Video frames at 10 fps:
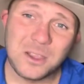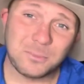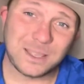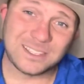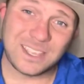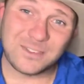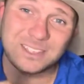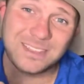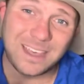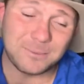please leave
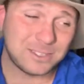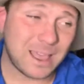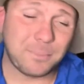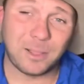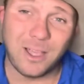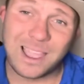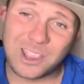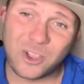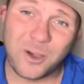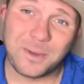us a thumbs up, a like,
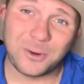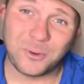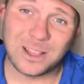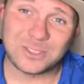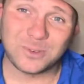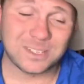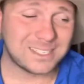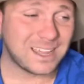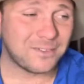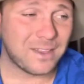a comment, all that sort of
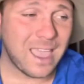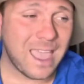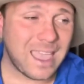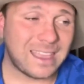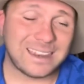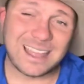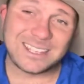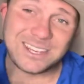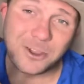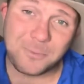stuff. And
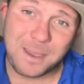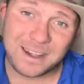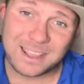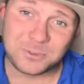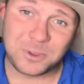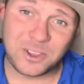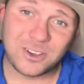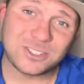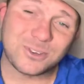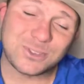check on back next week,
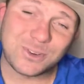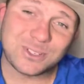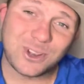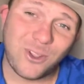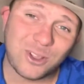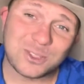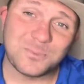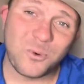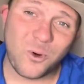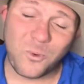guys, because there is lots
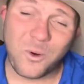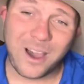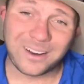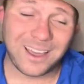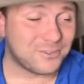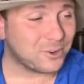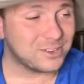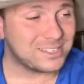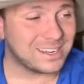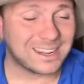more wildlife
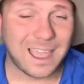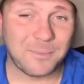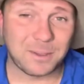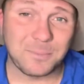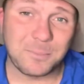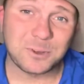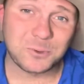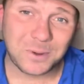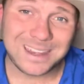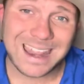content coming. But
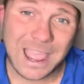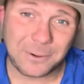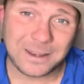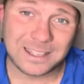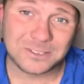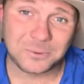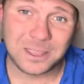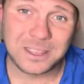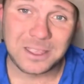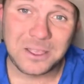between now and next
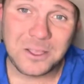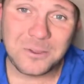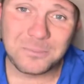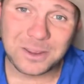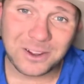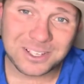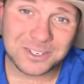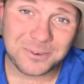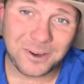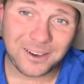week, be nice
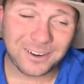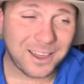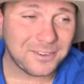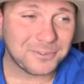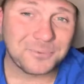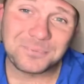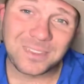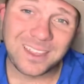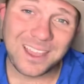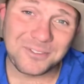to wildlife.
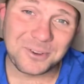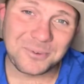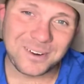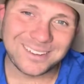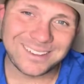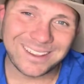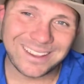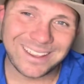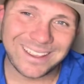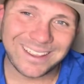Have a good one and take
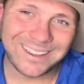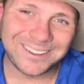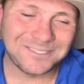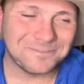care.